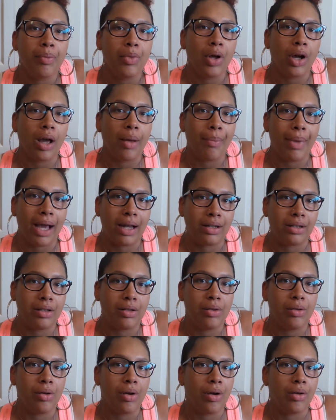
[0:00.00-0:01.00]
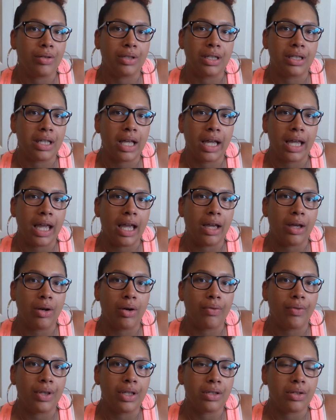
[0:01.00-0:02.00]
look, I'm back to the glucose because I can't get
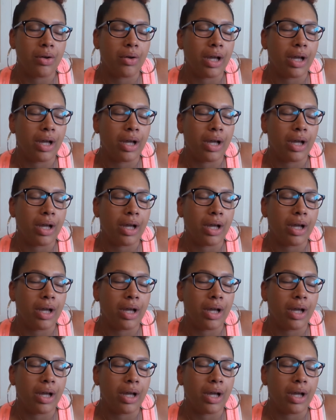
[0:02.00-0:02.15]
over this.